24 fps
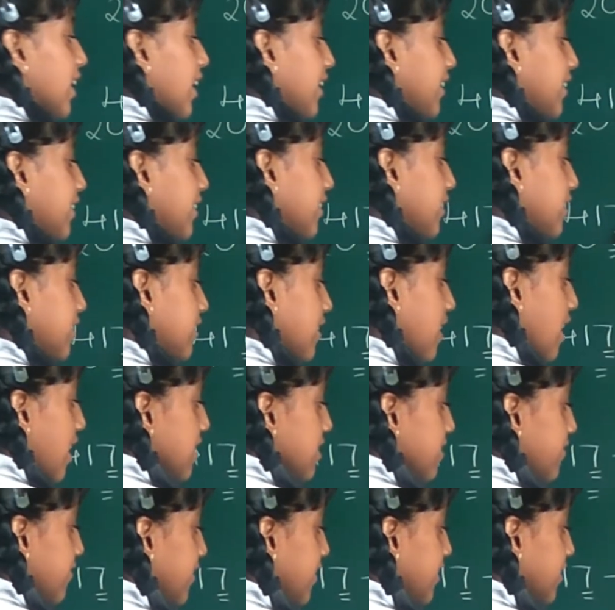write it
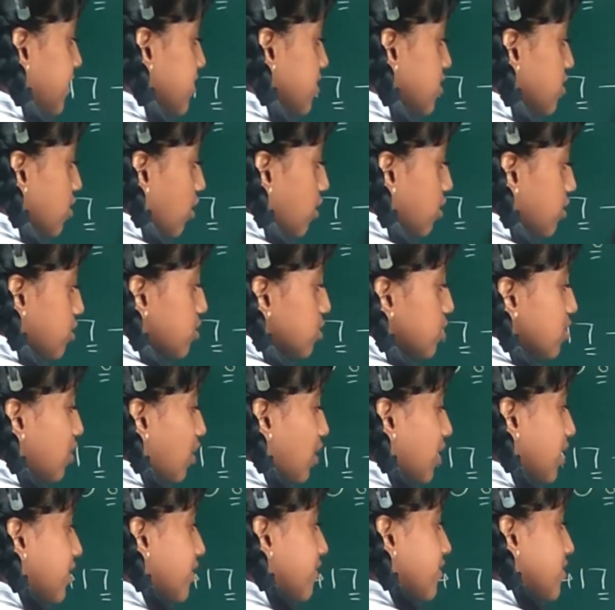as it is also
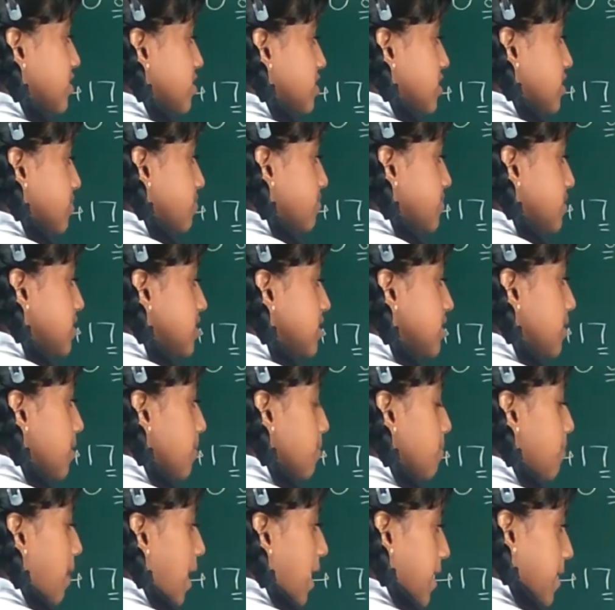not divisible
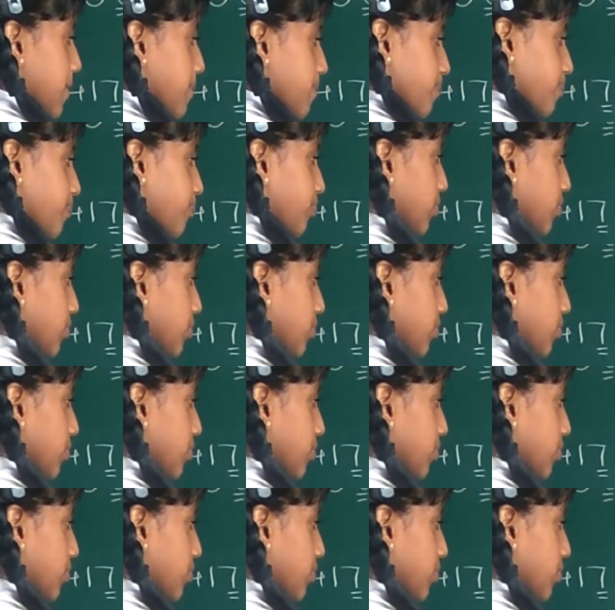by